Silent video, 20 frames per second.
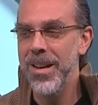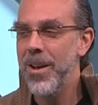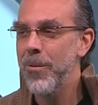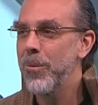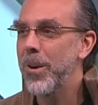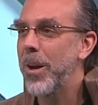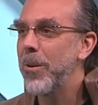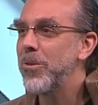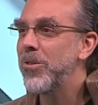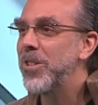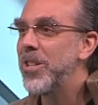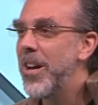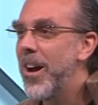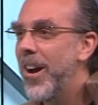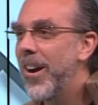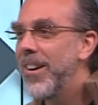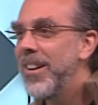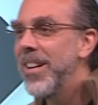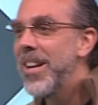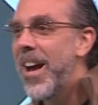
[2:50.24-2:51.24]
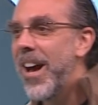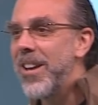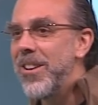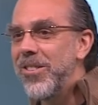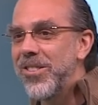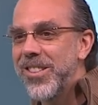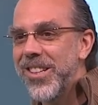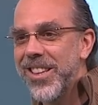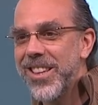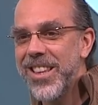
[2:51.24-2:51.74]
When I was young, I
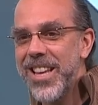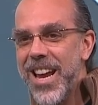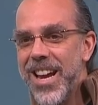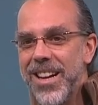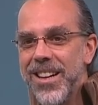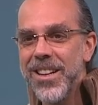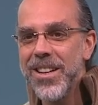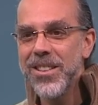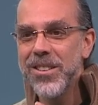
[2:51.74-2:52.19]
used to think